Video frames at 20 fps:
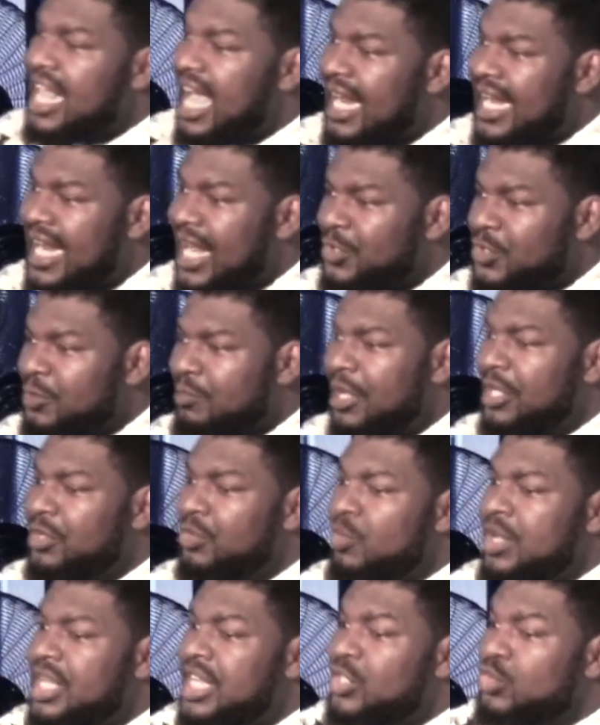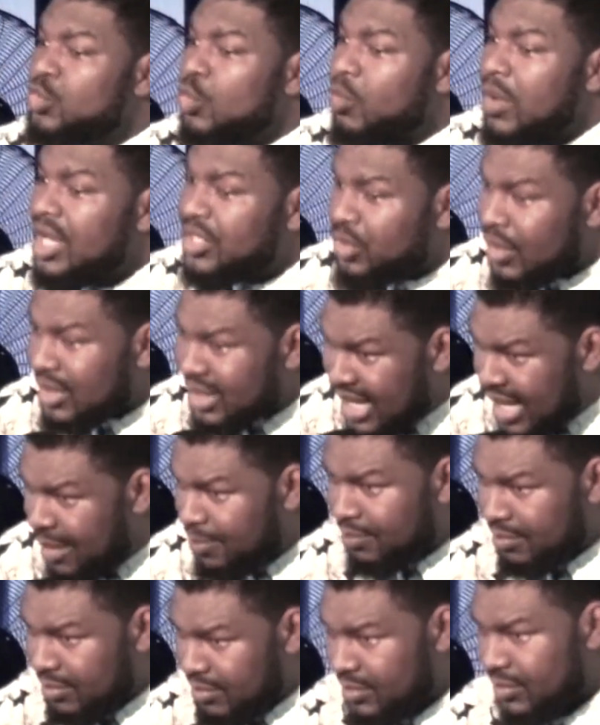announcement, we need to question them.